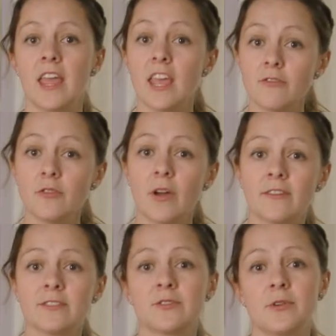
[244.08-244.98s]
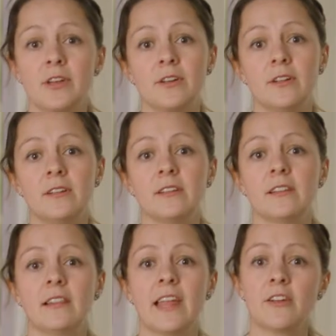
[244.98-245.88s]
If you have soil,
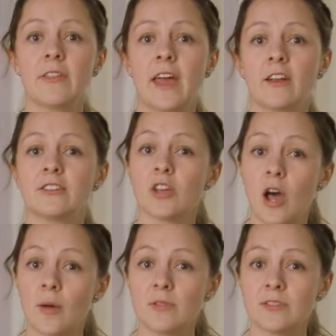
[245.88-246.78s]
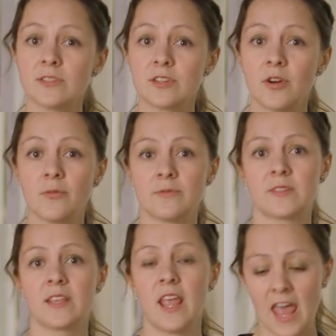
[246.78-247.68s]
layer that on top of the
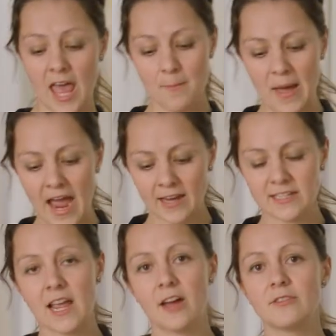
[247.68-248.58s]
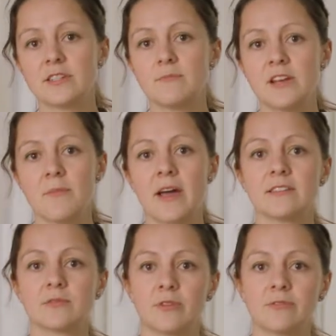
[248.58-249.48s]
stones and pat it down to
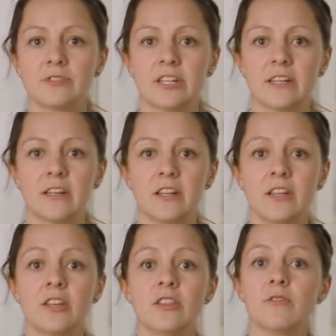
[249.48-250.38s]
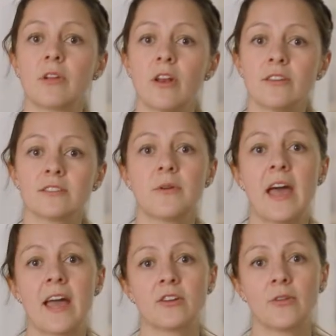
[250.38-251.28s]
minimize erosion. You can also
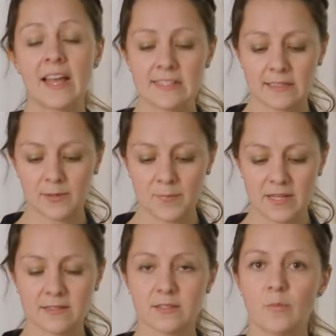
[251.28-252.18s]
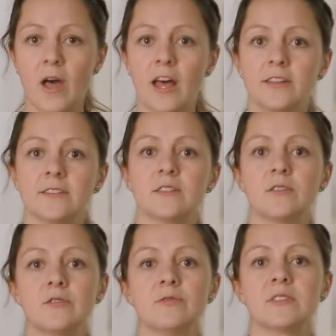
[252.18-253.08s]
add grass clippings as well
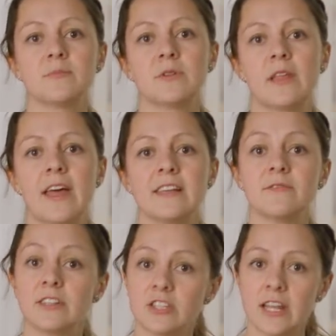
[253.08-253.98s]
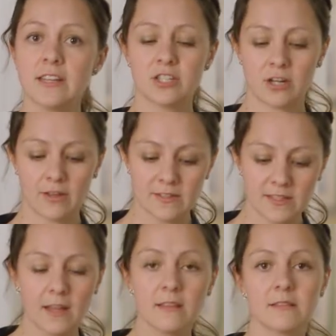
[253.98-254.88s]
to symbolize vegetation on the
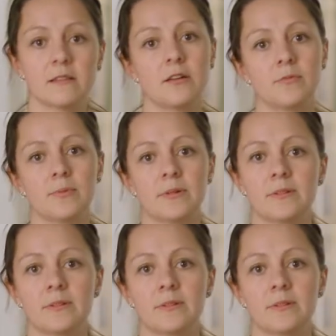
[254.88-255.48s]
side of the slope.